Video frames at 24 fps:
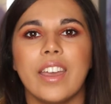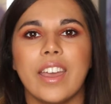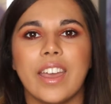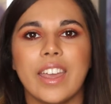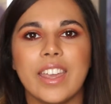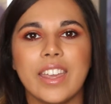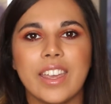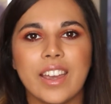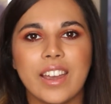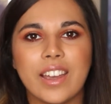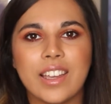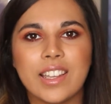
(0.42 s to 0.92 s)

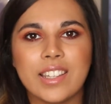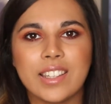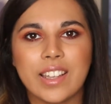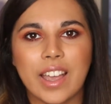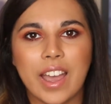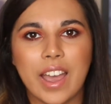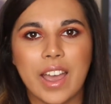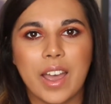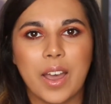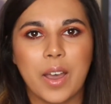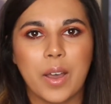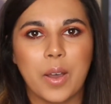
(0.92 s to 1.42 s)
Hey guys,
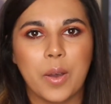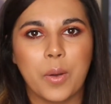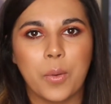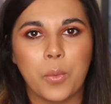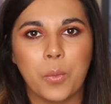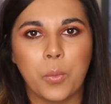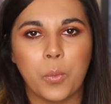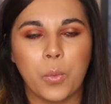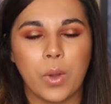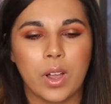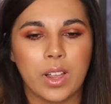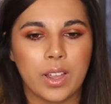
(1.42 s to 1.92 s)

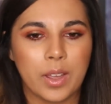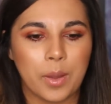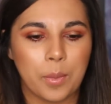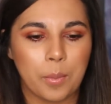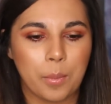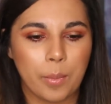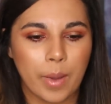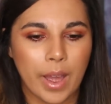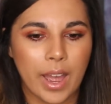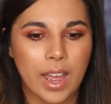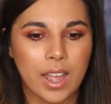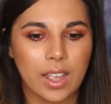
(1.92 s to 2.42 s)

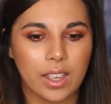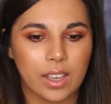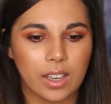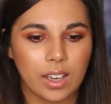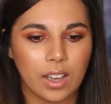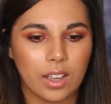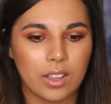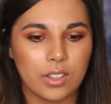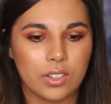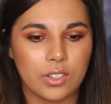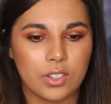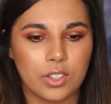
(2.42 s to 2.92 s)
welcome back.
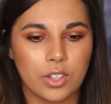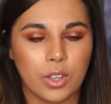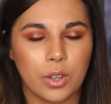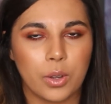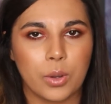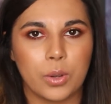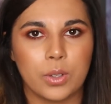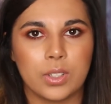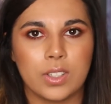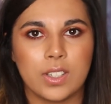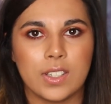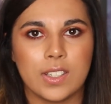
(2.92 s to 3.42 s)

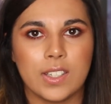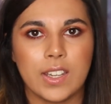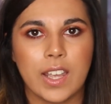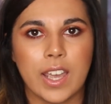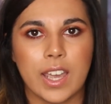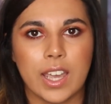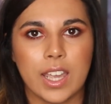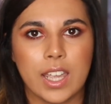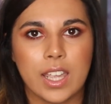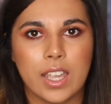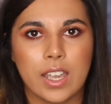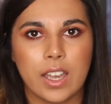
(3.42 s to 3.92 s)
So
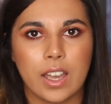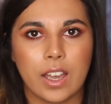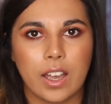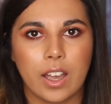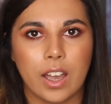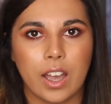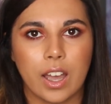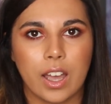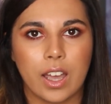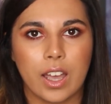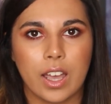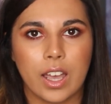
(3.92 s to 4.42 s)
today
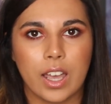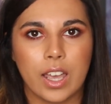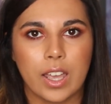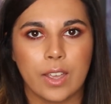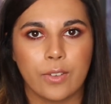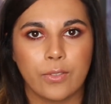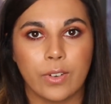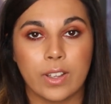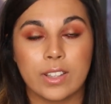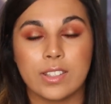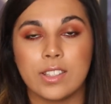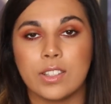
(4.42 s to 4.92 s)

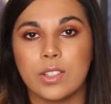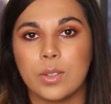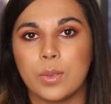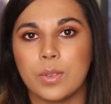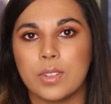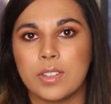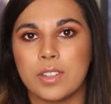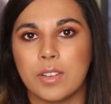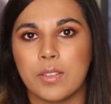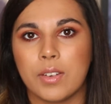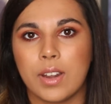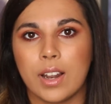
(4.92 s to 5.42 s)
I fancy
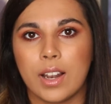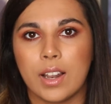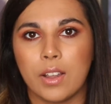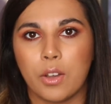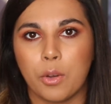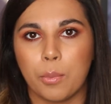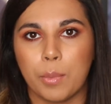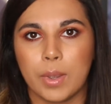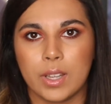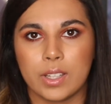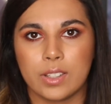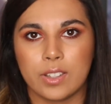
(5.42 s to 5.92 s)
doing something a
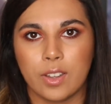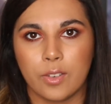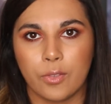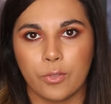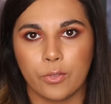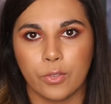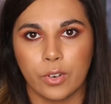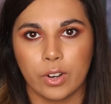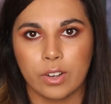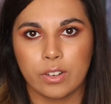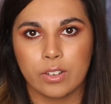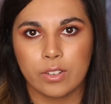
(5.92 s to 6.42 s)
little bit
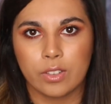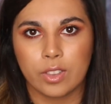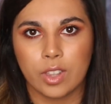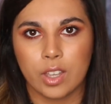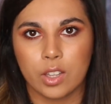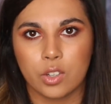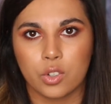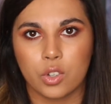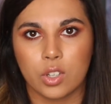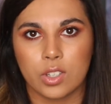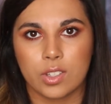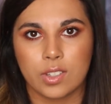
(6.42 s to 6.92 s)
different
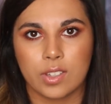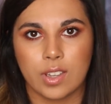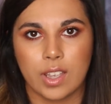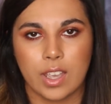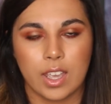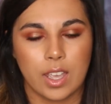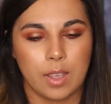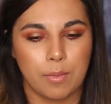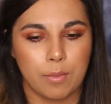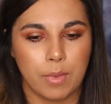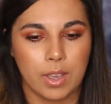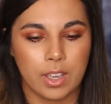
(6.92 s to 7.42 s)
than just
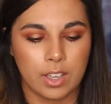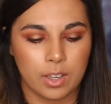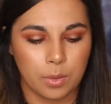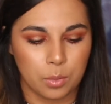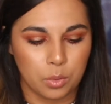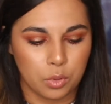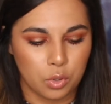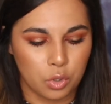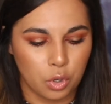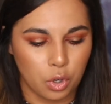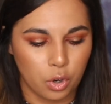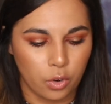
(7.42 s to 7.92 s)
a
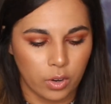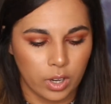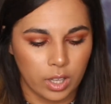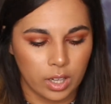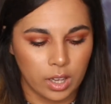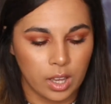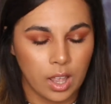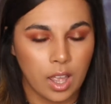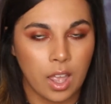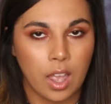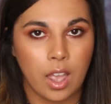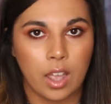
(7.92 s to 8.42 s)
makeup
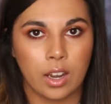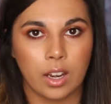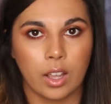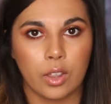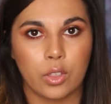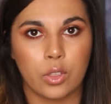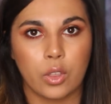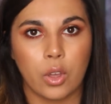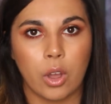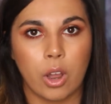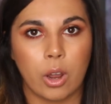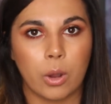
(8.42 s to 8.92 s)
tutorial.
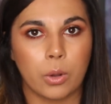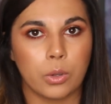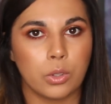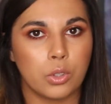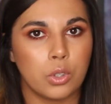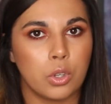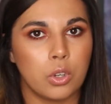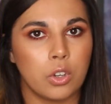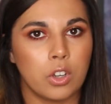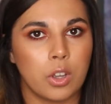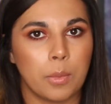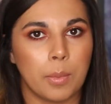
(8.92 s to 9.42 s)
I thought I would
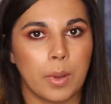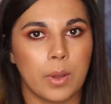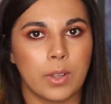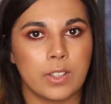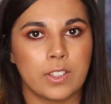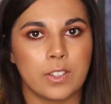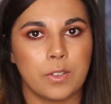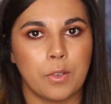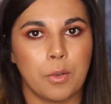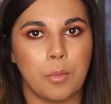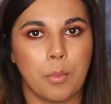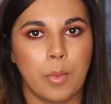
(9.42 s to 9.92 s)
talk
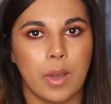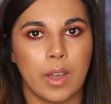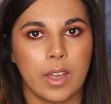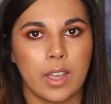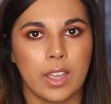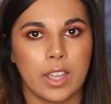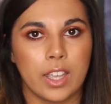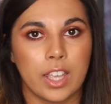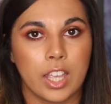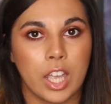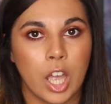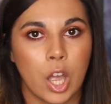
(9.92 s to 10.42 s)
about some of
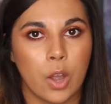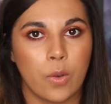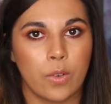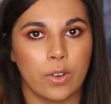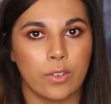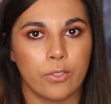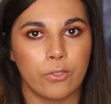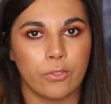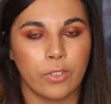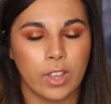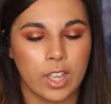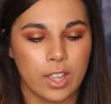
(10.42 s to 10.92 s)
my
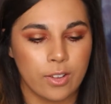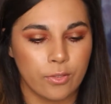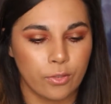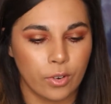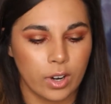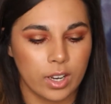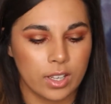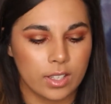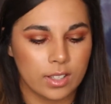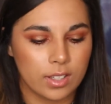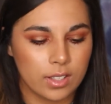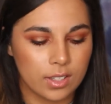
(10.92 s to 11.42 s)
current
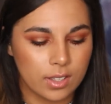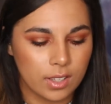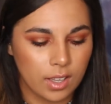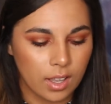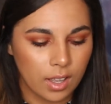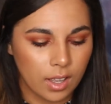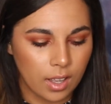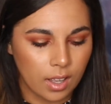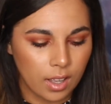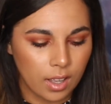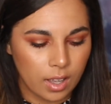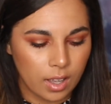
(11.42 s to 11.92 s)
favourites.
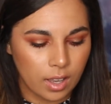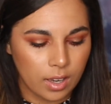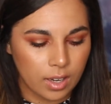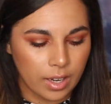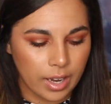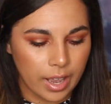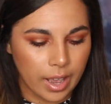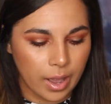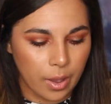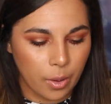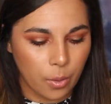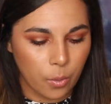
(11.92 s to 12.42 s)

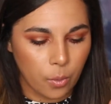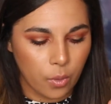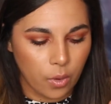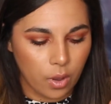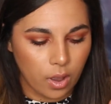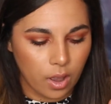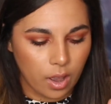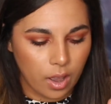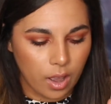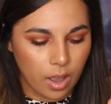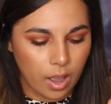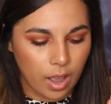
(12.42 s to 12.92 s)

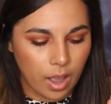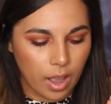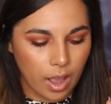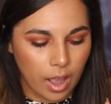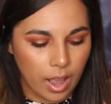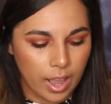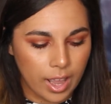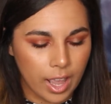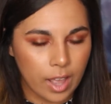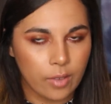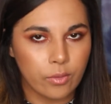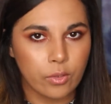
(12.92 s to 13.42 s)
Now,
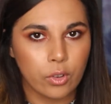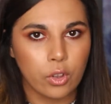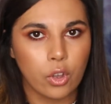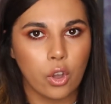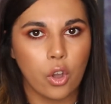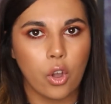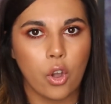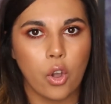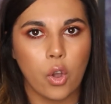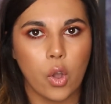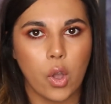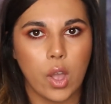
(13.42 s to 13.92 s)
I haven't
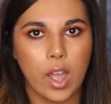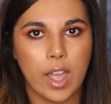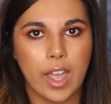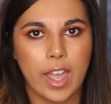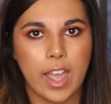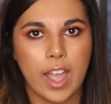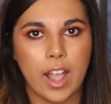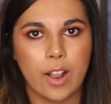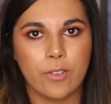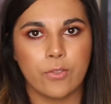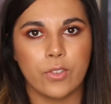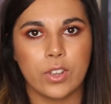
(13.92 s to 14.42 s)
got
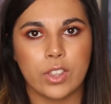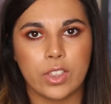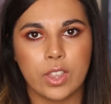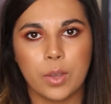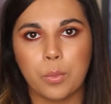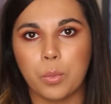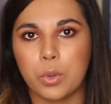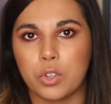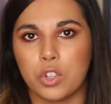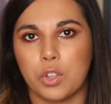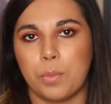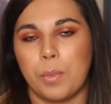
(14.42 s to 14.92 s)

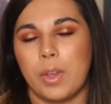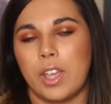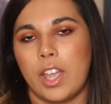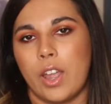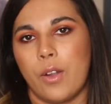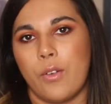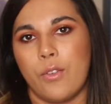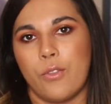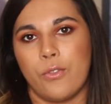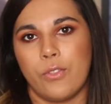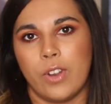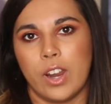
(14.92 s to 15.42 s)
everything which is my
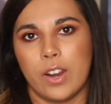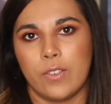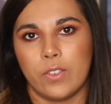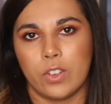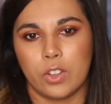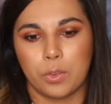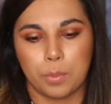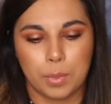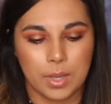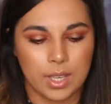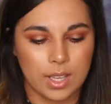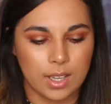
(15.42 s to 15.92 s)
current
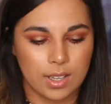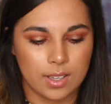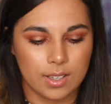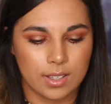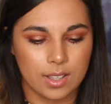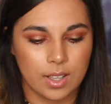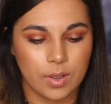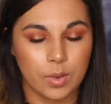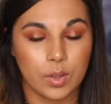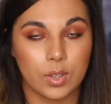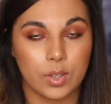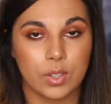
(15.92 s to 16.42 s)
favourites
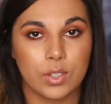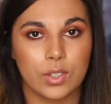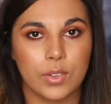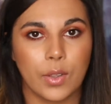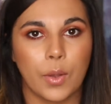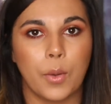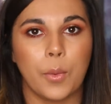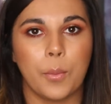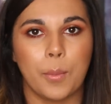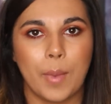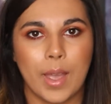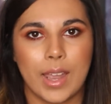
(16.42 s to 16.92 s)
because there are
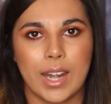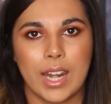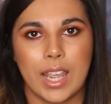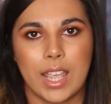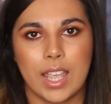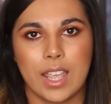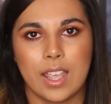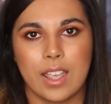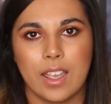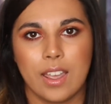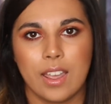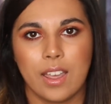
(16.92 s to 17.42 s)
so
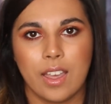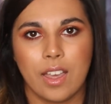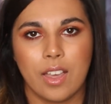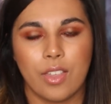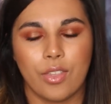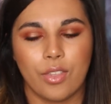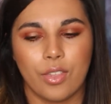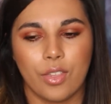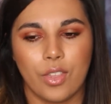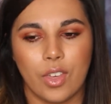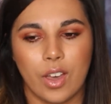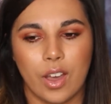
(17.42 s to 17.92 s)
many
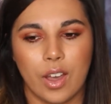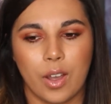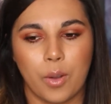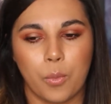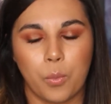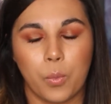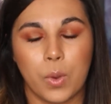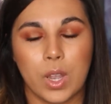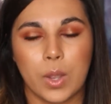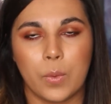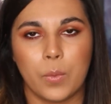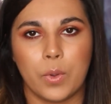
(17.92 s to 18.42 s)

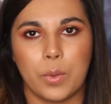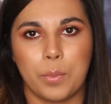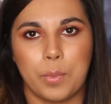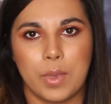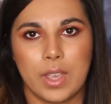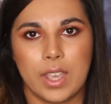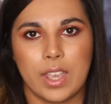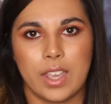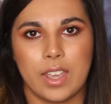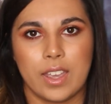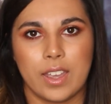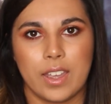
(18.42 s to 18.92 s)
that we would
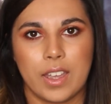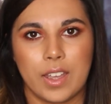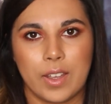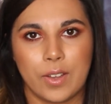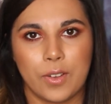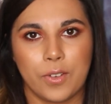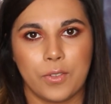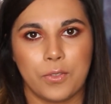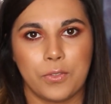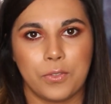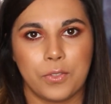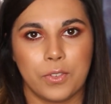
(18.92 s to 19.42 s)
be here
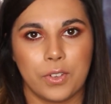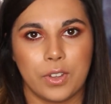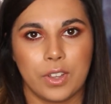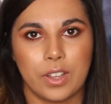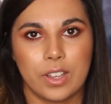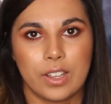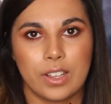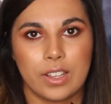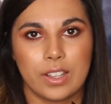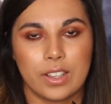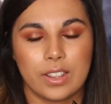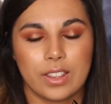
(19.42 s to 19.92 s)

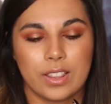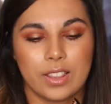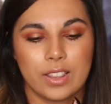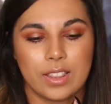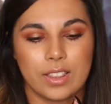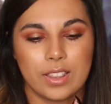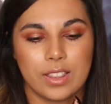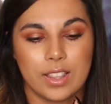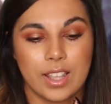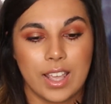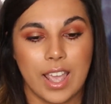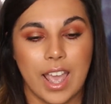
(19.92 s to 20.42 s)
for
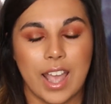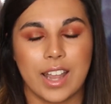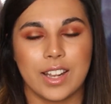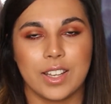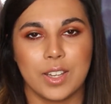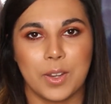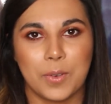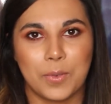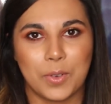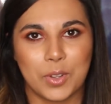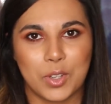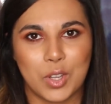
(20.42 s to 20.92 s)
the
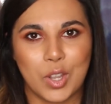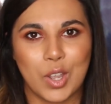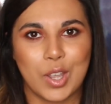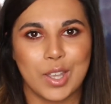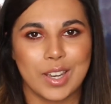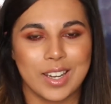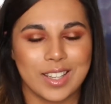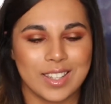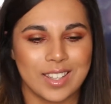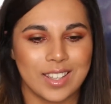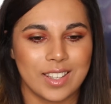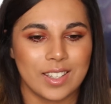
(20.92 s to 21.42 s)
end of
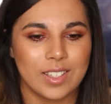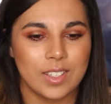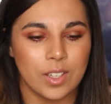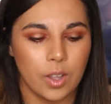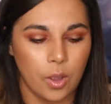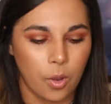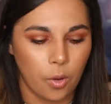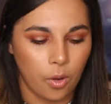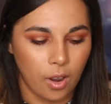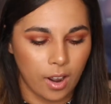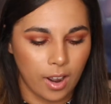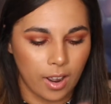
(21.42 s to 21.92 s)
eternity.
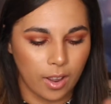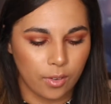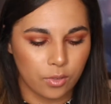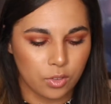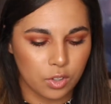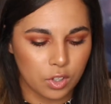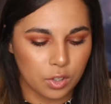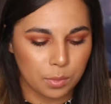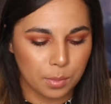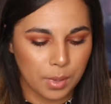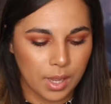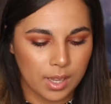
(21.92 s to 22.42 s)
So I've
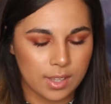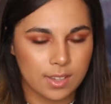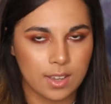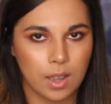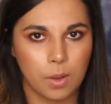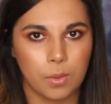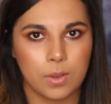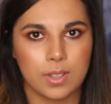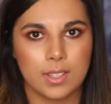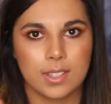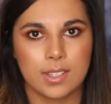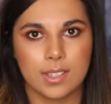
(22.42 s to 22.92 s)
just picked
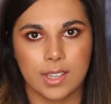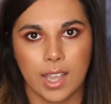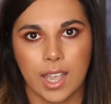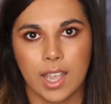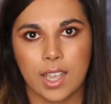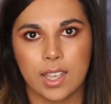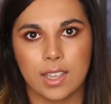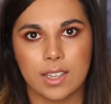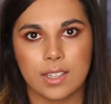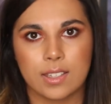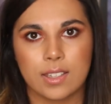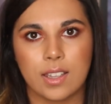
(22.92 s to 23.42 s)
out
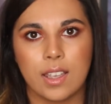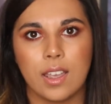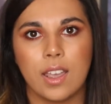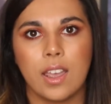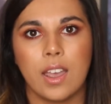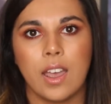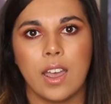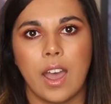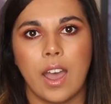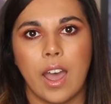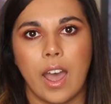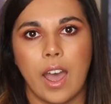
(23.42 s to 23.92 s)
6.
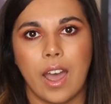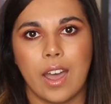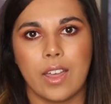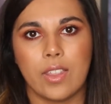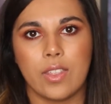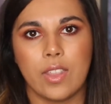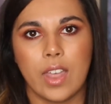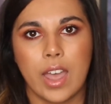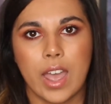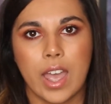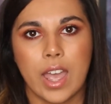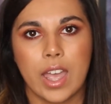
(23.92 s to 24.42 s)

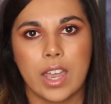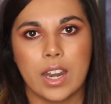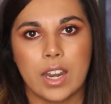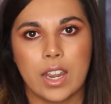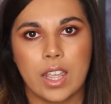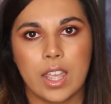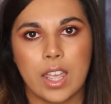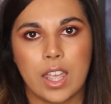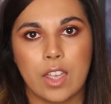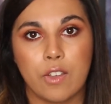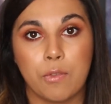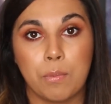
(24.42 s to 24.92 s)
And then
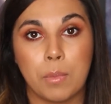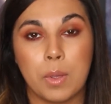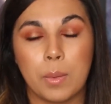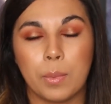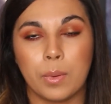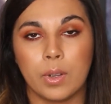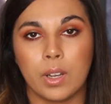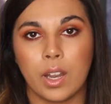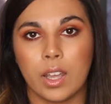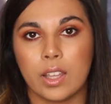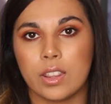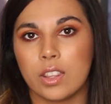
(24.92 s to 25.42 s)
if
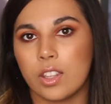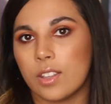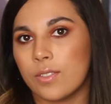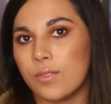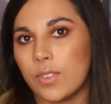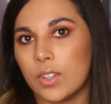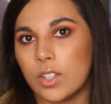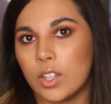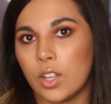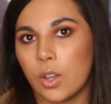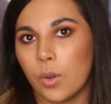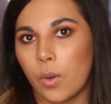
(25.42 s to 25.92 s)
people like this
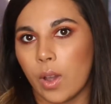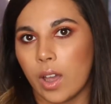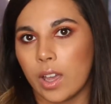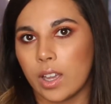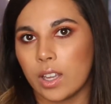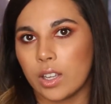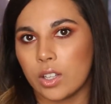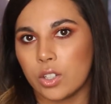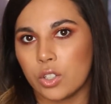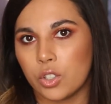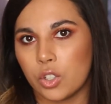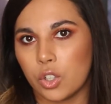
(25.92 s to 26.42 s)
video, I
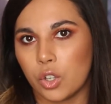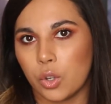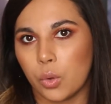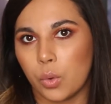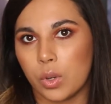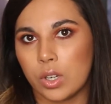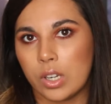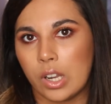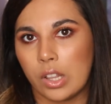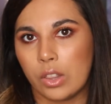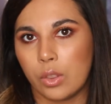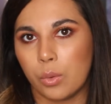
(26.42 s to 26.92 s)
could do
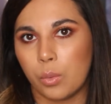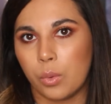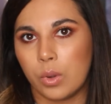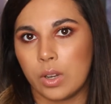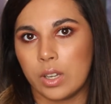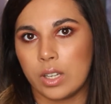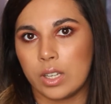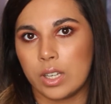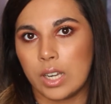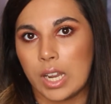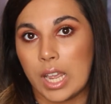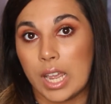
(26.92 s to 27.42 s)
another
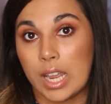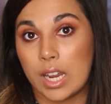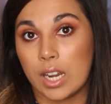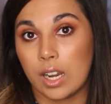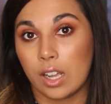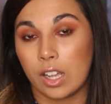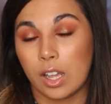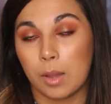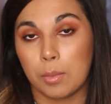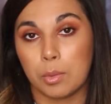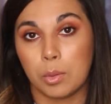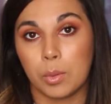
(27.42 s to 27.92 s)
one in
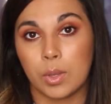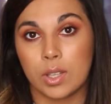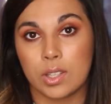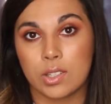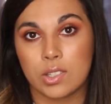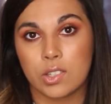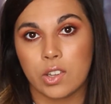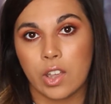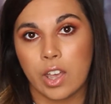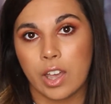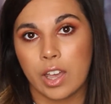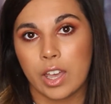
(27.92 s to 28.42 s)
a couple of
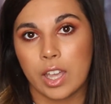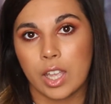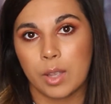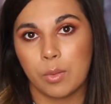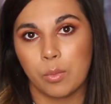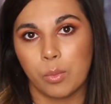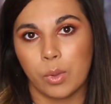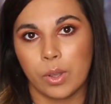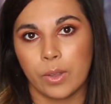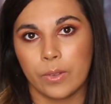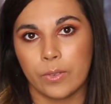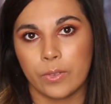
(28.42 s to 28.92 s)
weeks'
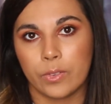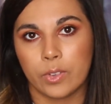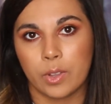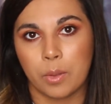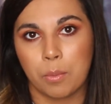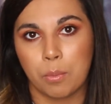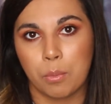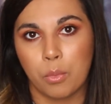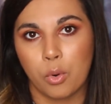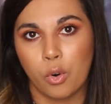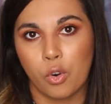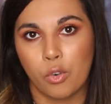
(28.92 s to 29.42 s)
time with
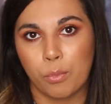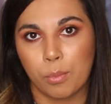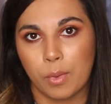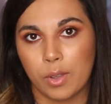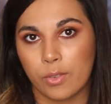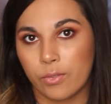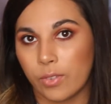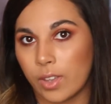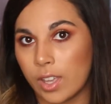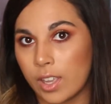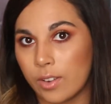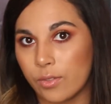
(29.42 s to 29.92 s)
some more of
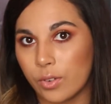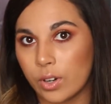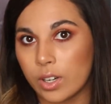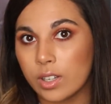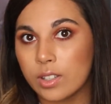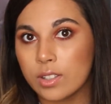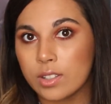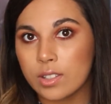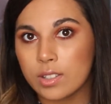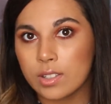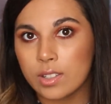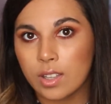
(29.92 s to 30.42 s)
my
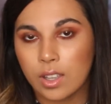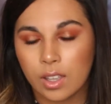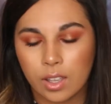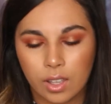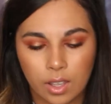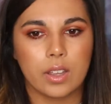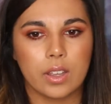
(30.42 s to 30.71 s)
favourites.